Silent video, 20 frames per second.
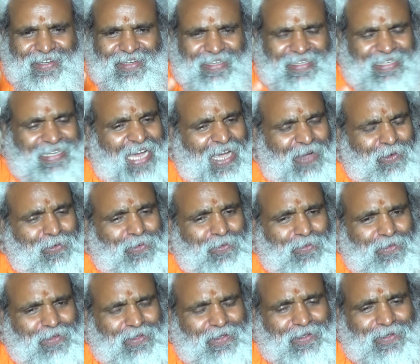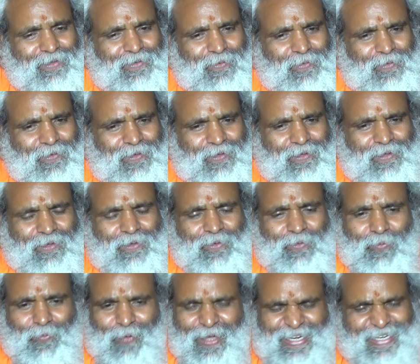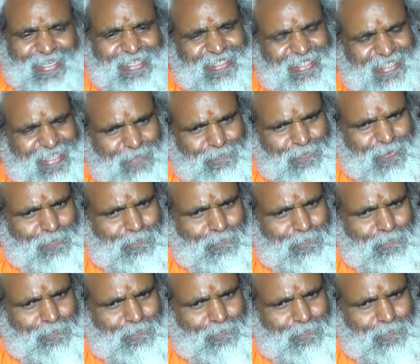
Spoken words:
Now, when it keeps